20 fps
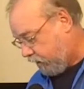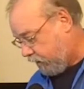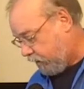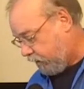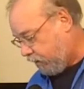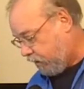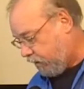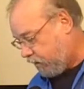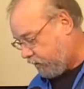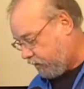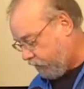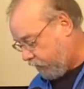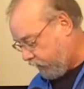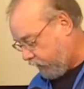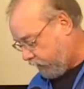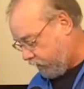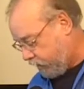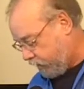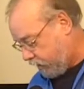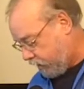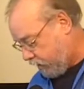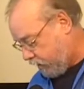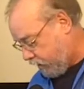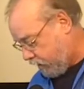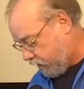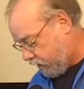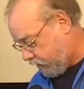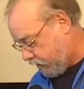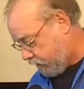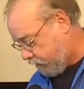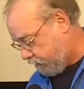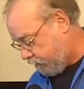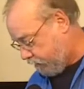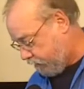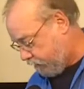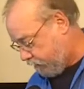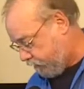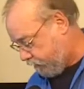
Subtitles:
In all your ways acknowledge him,